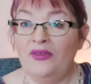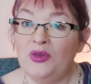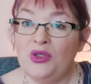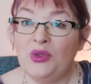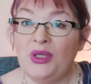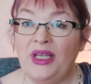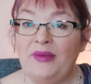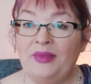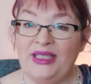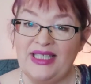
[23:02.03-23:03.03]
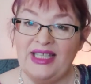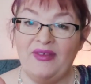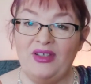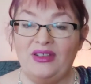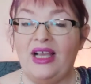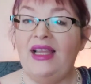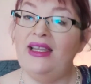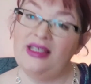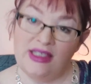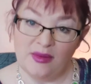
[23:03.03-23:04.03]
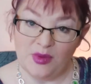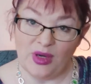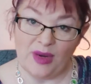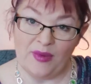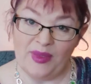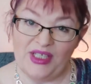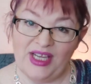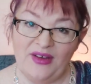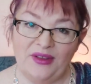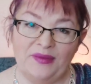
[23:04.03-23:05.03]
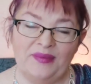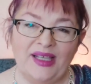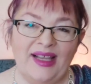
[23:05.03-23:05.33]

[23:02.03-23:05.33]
If you enjoyed it, please give it a like and subscribe to my channel.